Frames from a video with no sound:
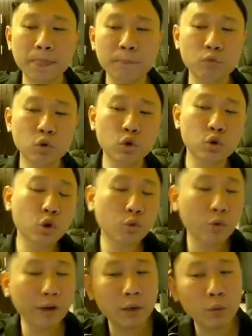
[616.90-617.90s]
you don't
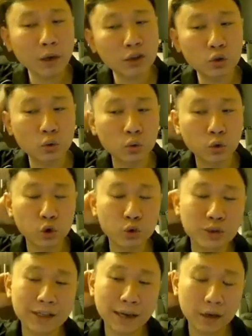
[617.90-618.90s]
really want to
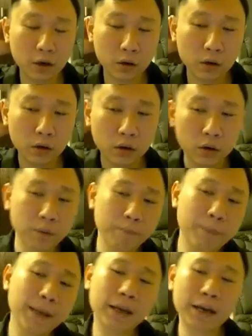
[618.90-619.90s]
use it at all.
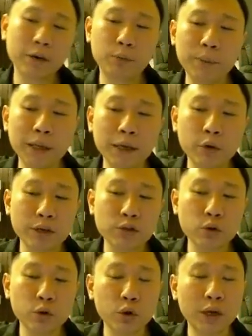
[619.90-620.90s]
B quest
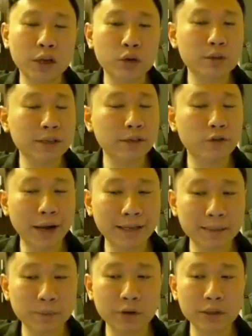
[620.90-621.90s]
scroll, you can use it for
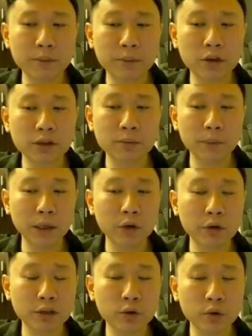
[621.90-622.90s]
experience, because B
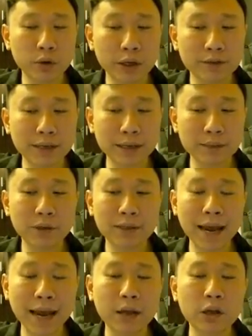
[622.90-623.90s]
quest scroll gives experience.
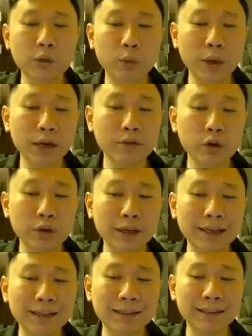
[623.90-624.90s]
A, whenever you
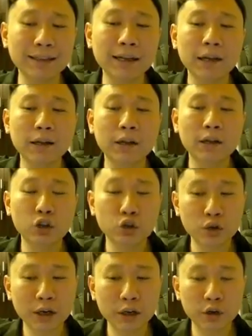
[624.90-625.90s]
need adena, you
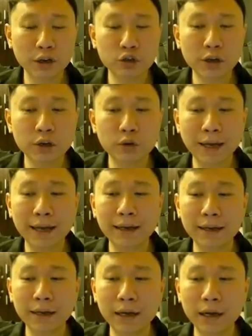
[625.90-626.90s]
can try to get
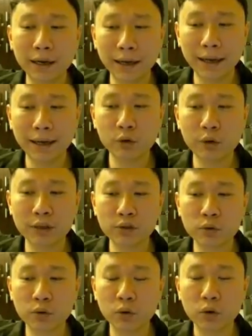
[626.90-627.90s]
A quest
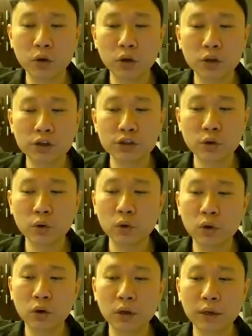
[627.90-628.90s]
scroll. So
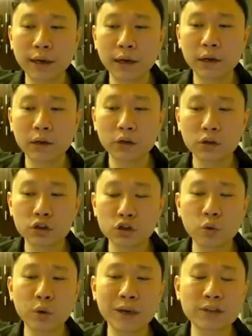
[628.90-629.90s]
yeah, so
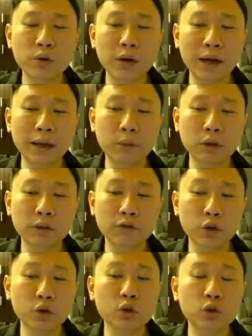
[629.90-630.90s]
quest scroll are important
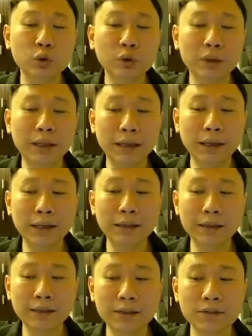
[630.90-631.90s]
for you too
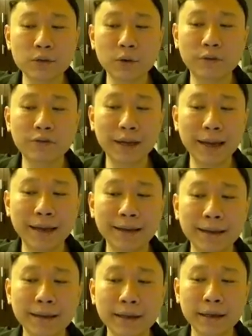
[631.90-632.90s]
in terms of
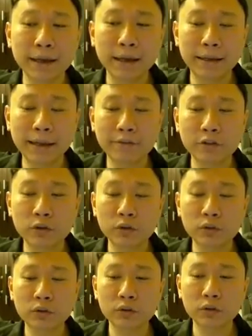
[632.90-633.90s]
gaining level.
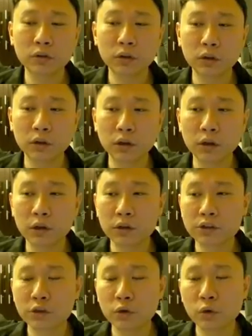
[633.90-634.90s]

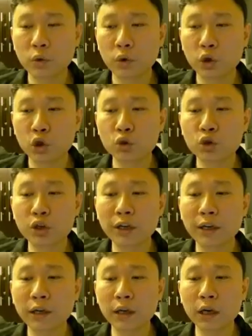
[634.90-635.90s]
So
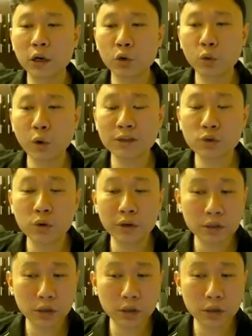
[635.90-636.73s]
usually quest scroll is